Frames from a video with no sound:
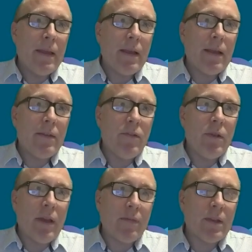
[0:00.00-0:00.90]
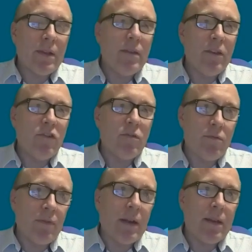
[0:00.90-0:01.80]
And if you have a condition
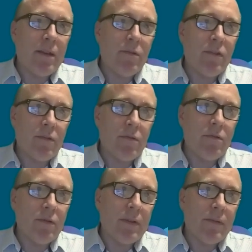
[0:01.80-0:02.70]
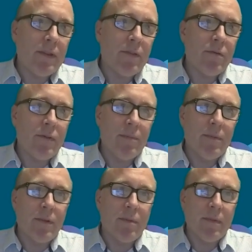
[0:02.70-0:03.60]
already which is causing physical
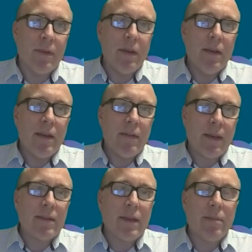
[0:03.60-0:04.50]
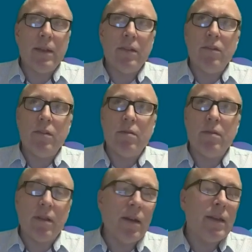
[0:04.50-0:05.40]
symptoms, if that's happening to you,
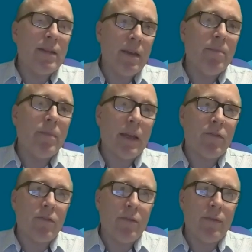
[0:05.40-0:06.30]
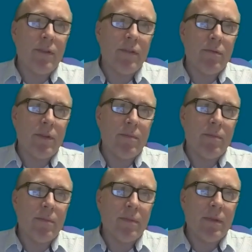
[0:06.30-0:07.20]
it's likely to impact on your physical
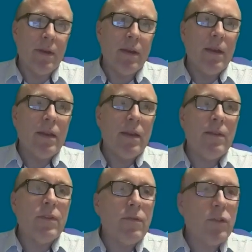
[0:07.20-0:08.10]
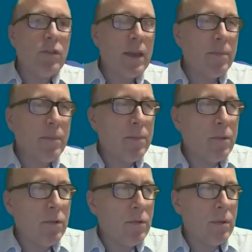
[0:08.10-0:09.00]
symptoms. Even if you take
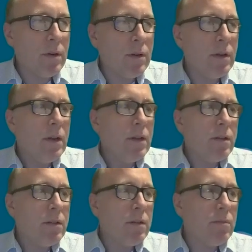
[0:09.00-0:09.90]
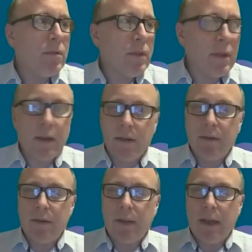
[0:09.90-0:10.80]
people who are, they
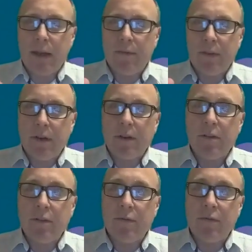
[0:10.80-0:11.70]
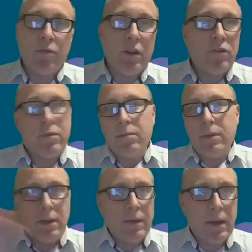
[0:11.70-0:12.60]
have a diagnosis of depression
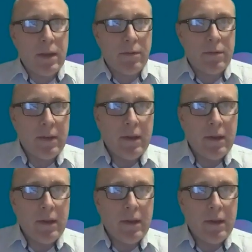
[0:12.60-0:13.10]
with nothing else,